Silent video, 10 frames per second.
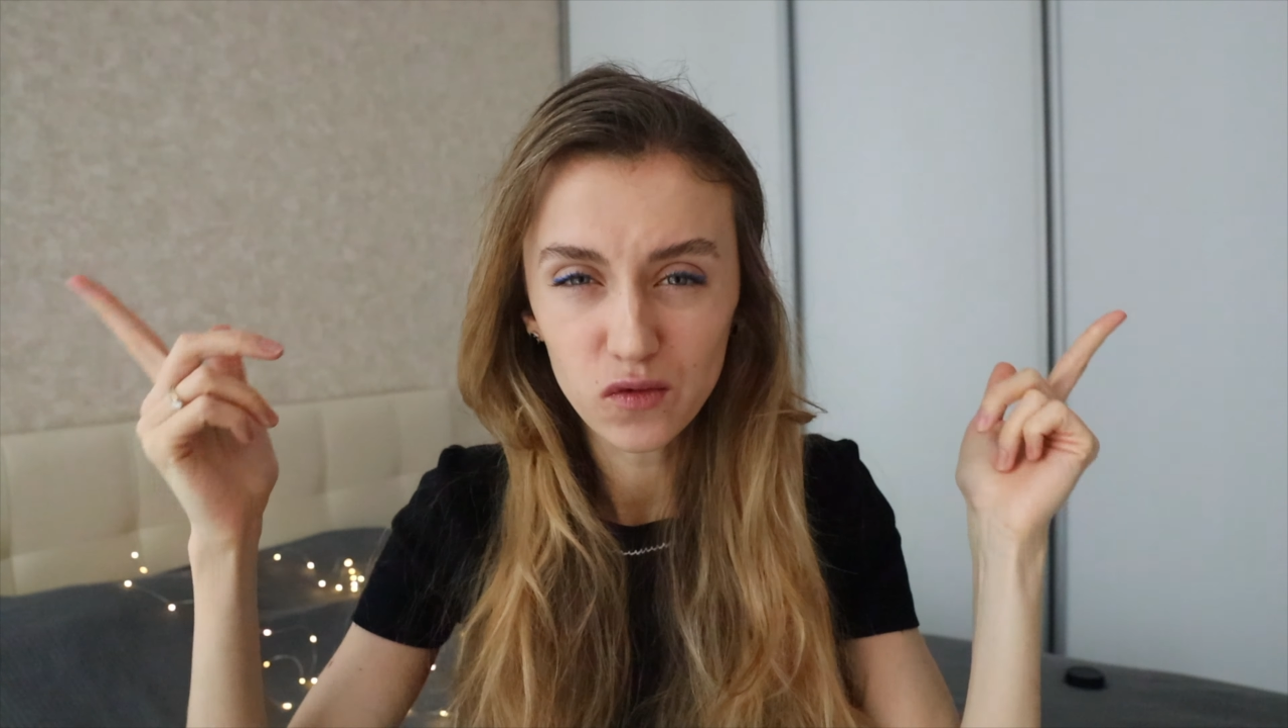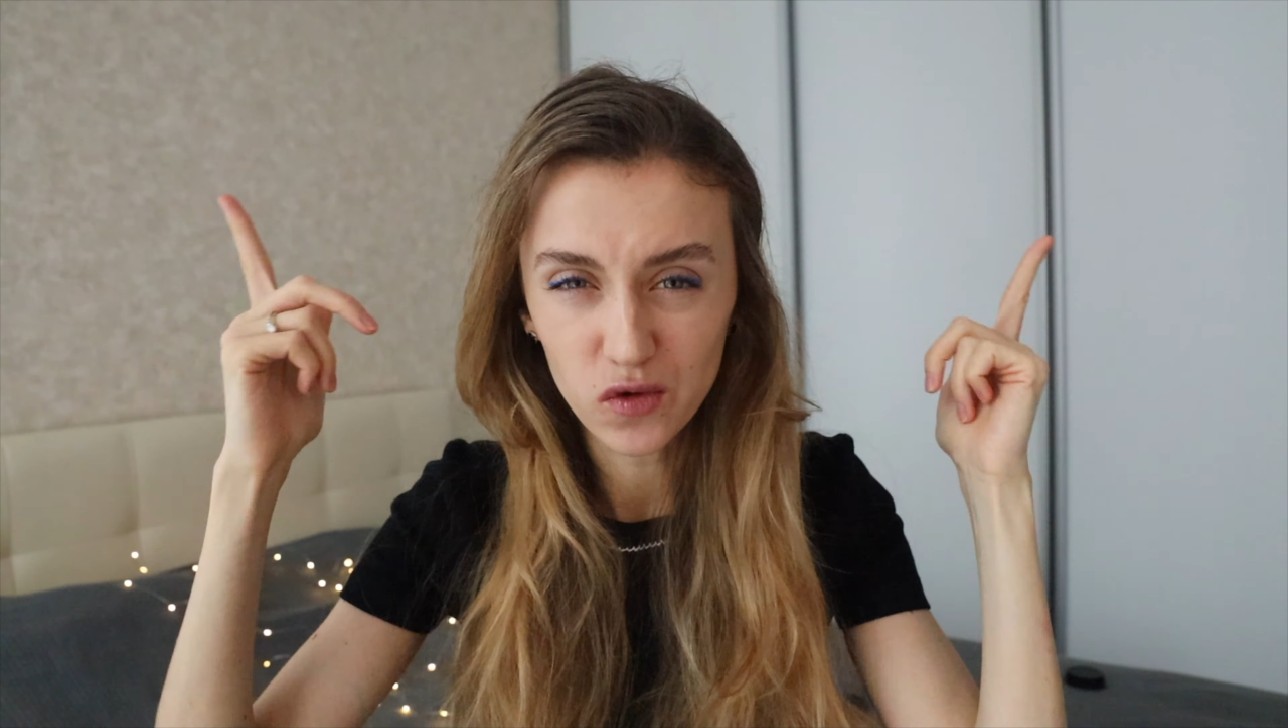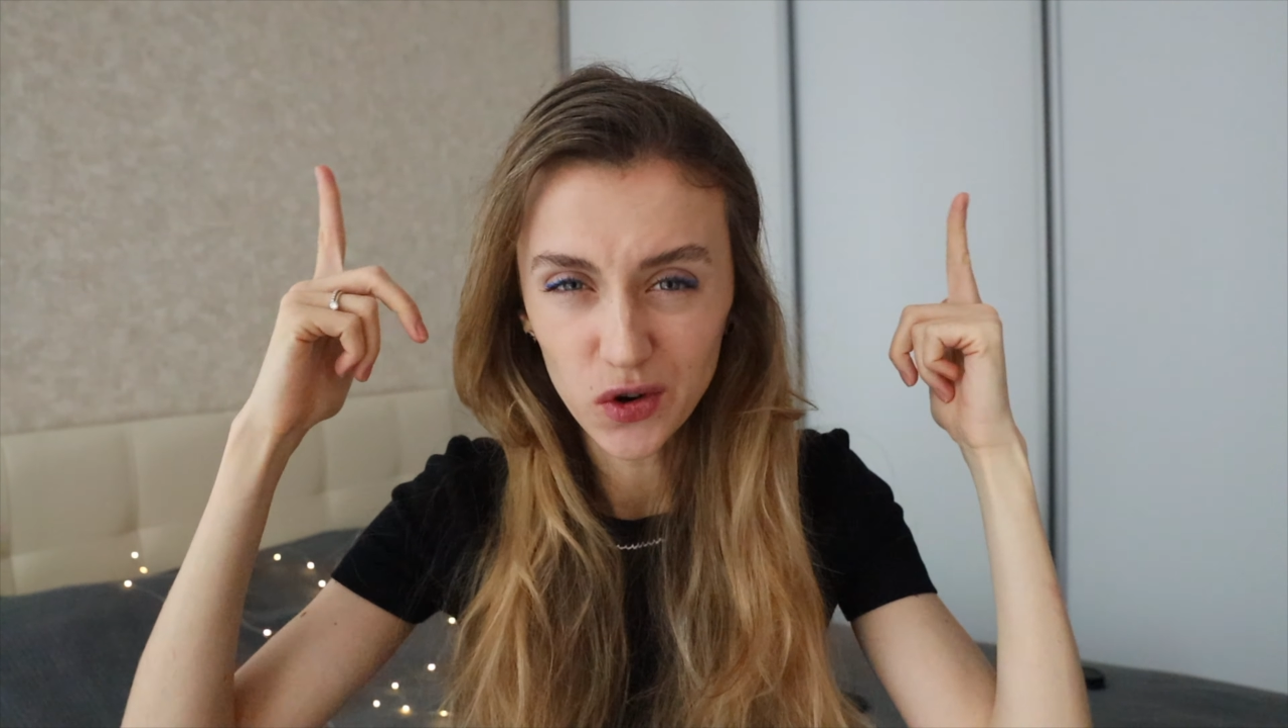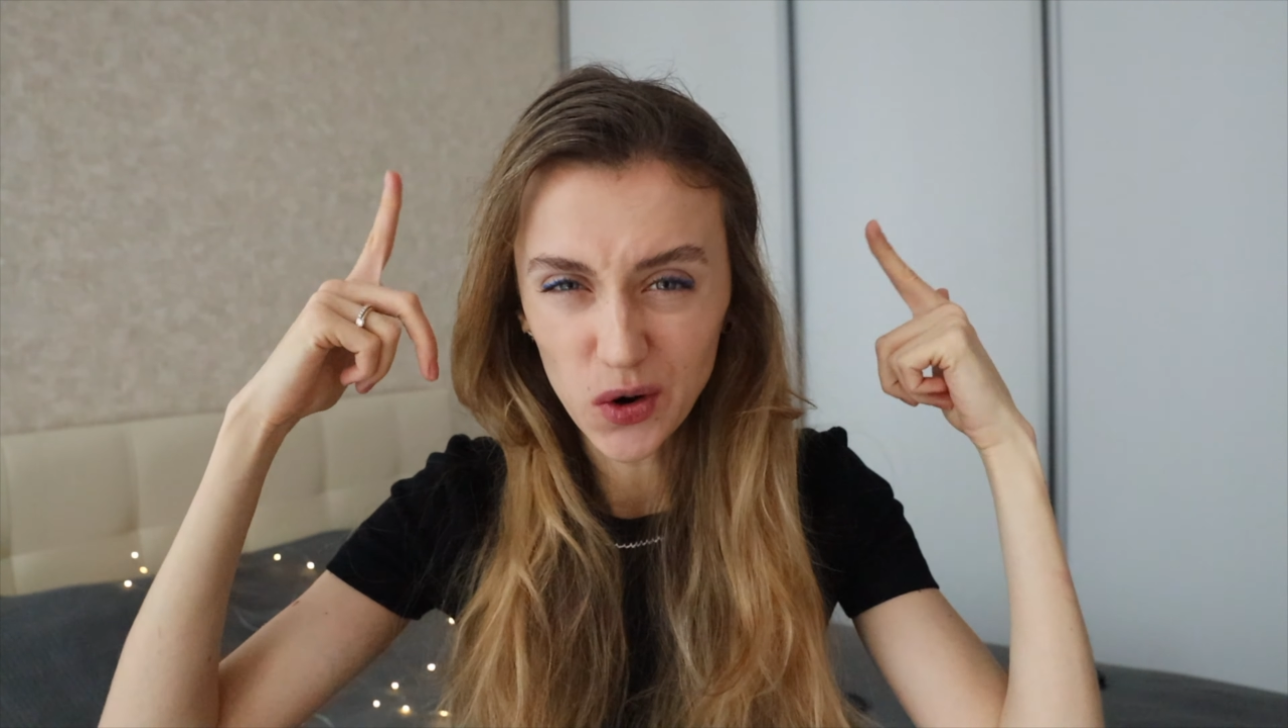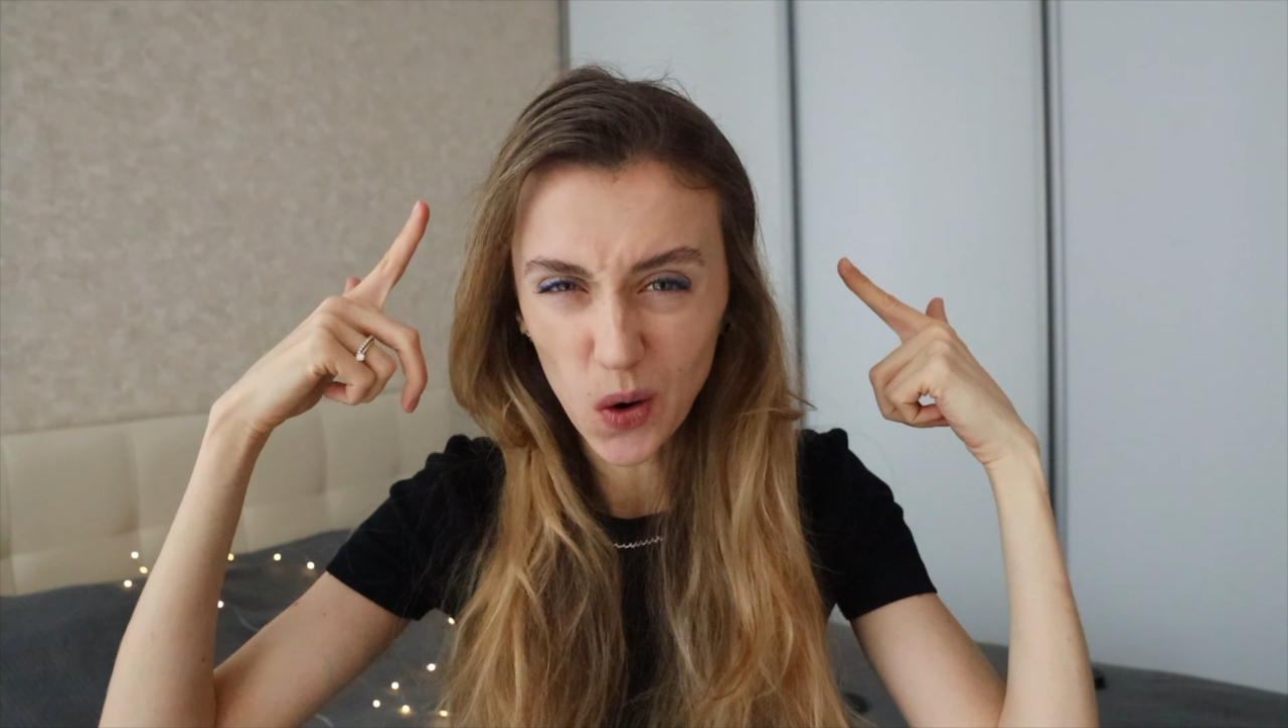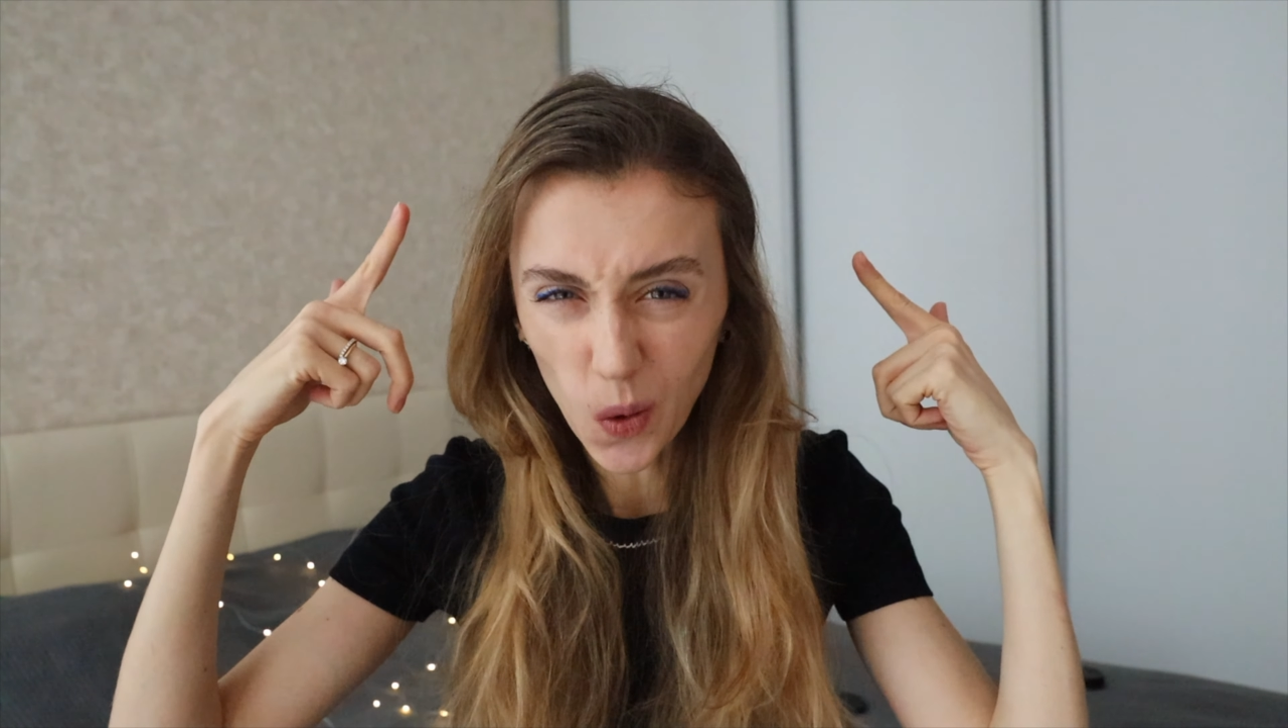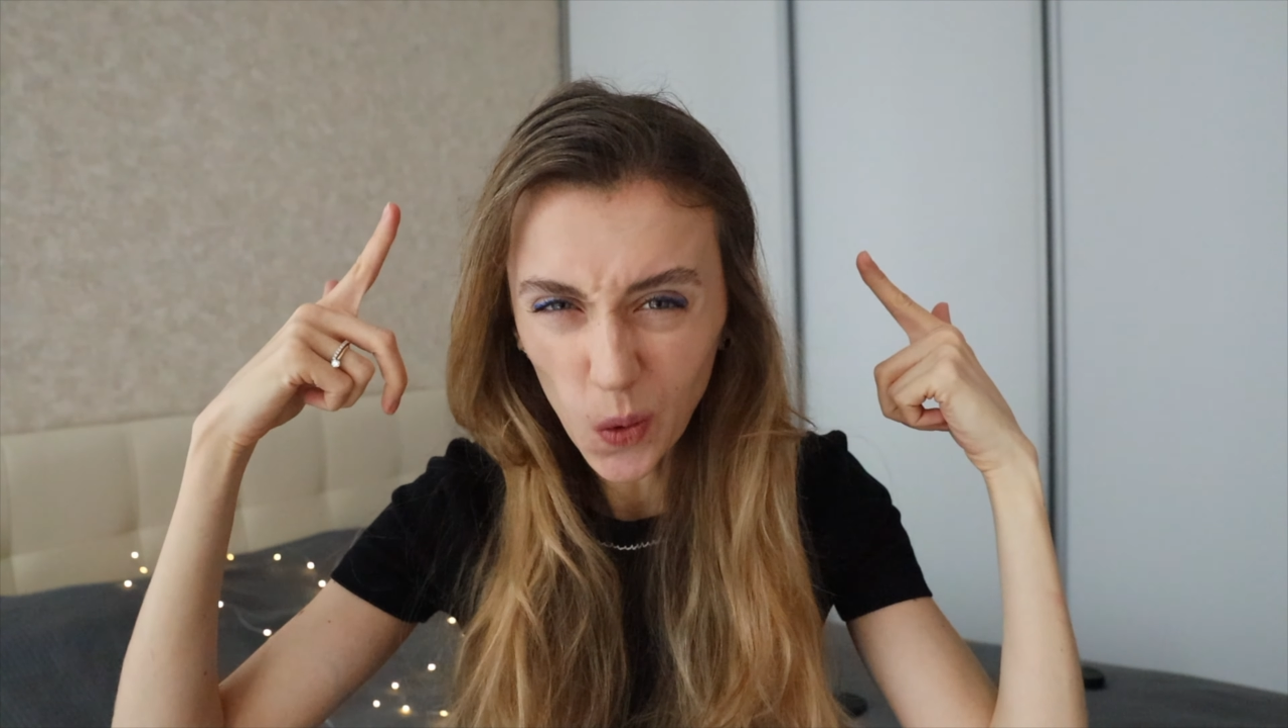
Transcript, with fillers: for